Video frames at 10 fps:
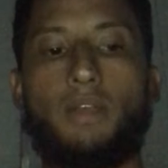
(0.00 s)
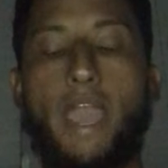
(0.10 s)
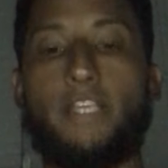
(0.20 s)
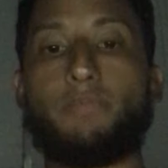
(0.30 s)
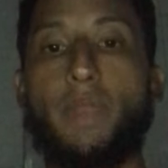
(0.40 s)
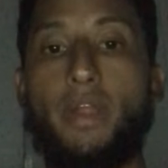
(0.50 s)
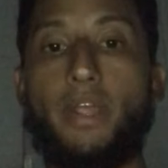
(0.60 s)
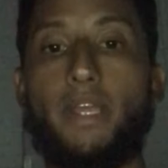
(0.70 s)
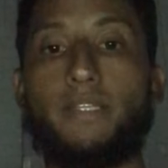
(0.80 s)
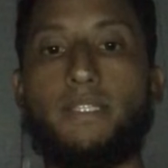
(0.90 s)

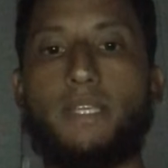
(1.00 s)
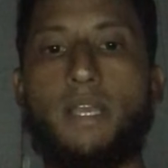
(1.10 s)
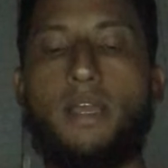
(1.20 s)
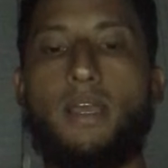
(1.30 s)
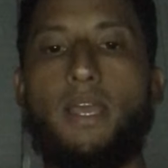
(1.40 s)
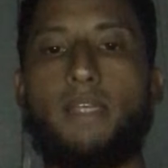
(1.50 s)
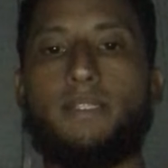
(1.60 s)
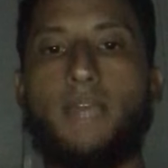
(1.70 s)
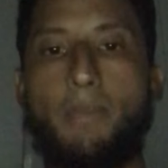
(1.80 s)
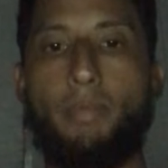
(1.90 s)
experience is
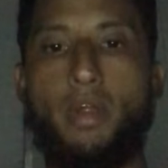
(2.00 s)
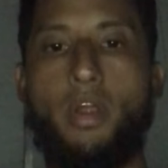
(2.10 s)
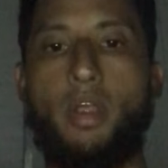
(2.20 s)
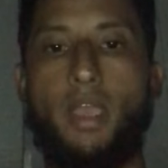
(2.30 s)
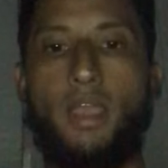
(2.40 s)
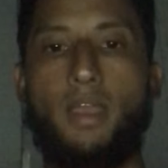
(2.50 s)
temporary,